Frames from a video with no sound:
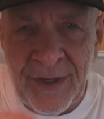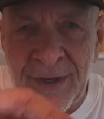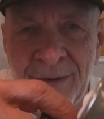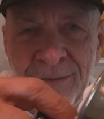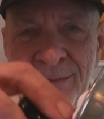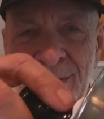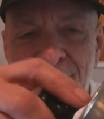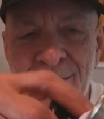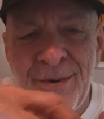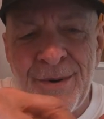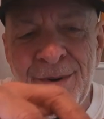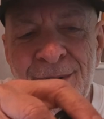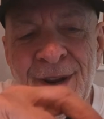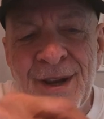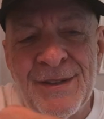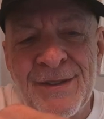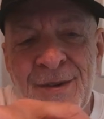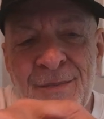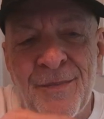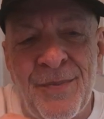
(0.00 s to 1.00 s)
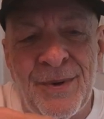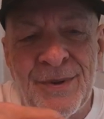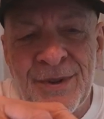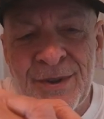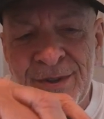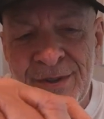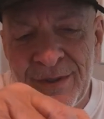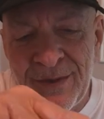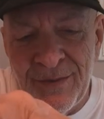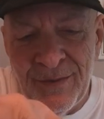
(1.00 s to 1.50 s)
thinking maybe you're not supposed to put
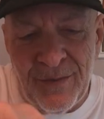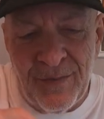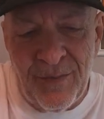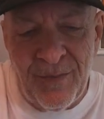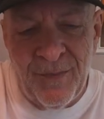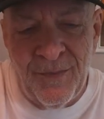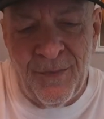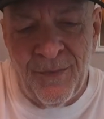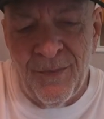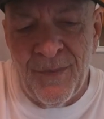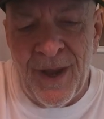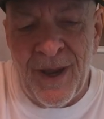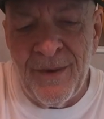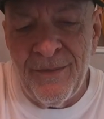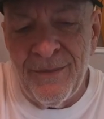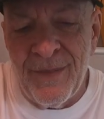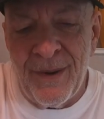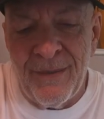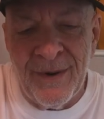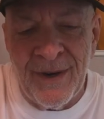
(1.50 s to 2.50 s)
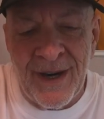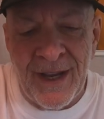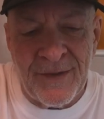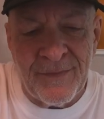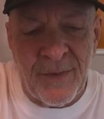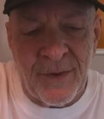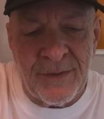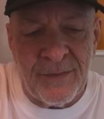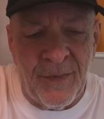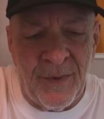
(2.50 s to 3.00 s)
this. My maybe you're not
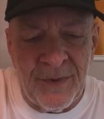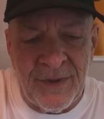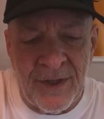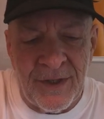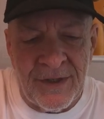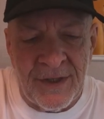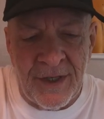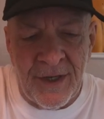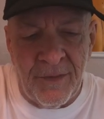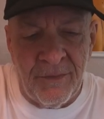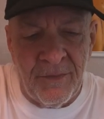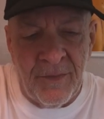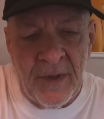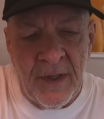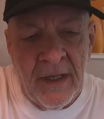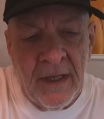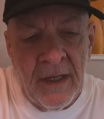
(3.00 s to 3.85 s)
supposed to put this in a.